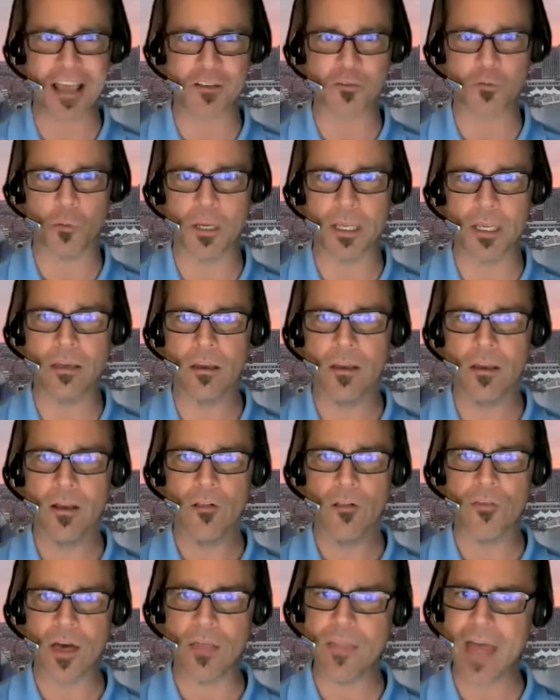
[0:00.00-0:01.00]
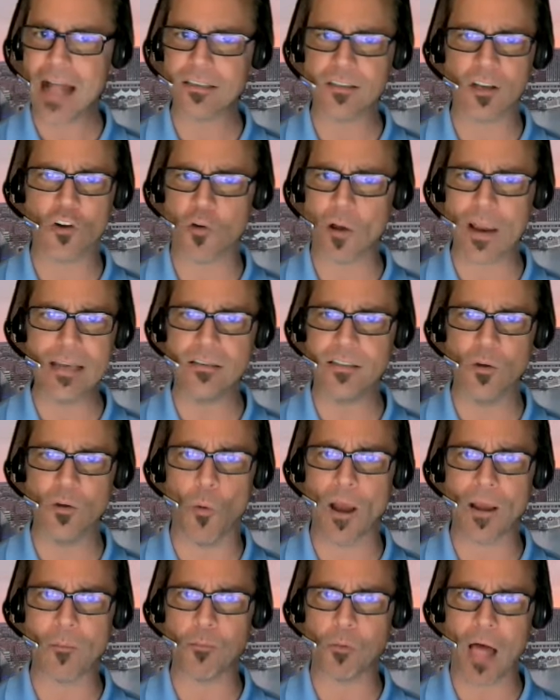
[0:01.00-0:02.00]
next week, then that's a crazy
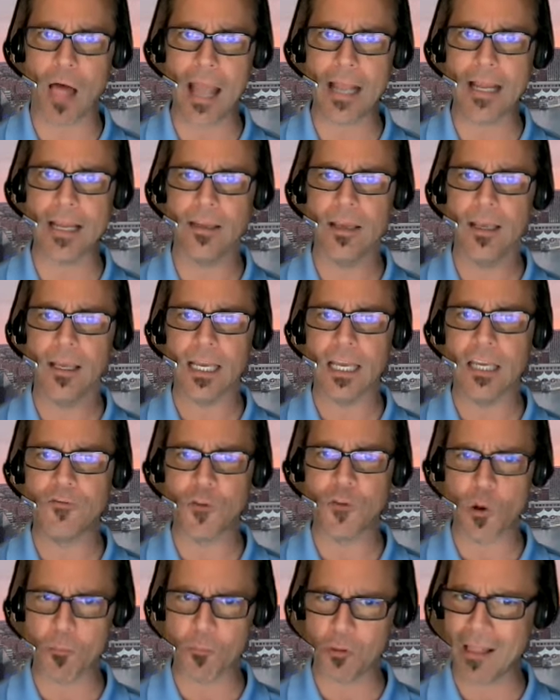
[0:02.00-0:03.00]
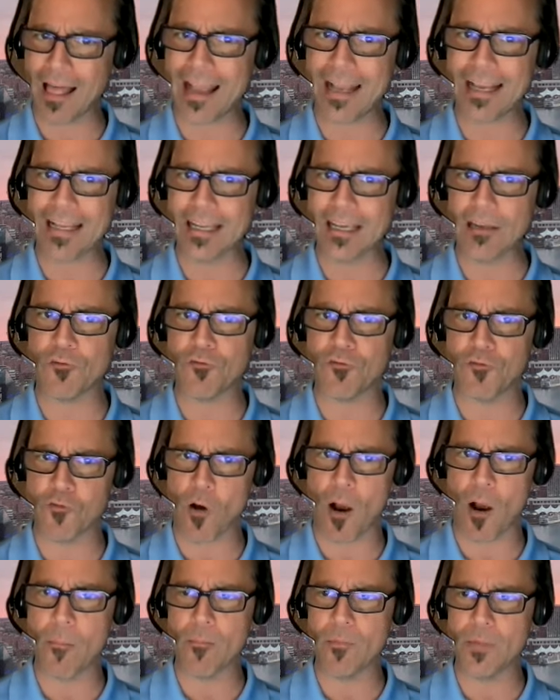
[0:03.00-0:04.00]
way to play it. If you're mm-hmm. playing it
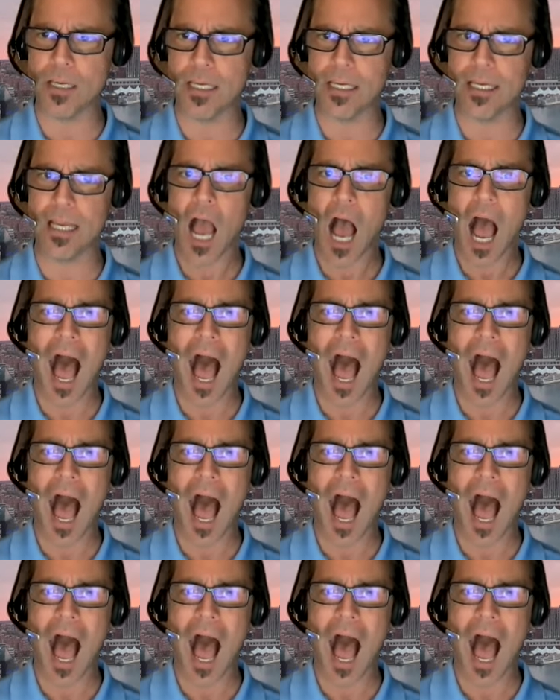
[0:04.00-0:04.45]
from the